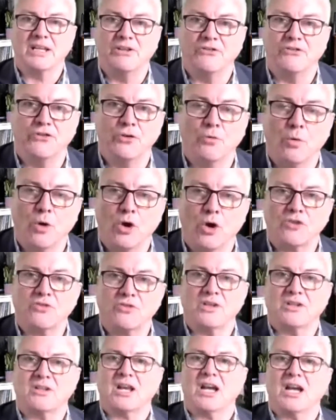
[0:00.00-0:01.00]
is the work
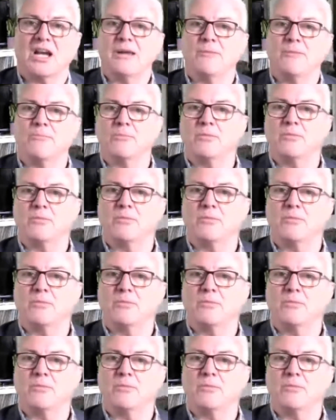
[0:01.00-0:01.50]
that came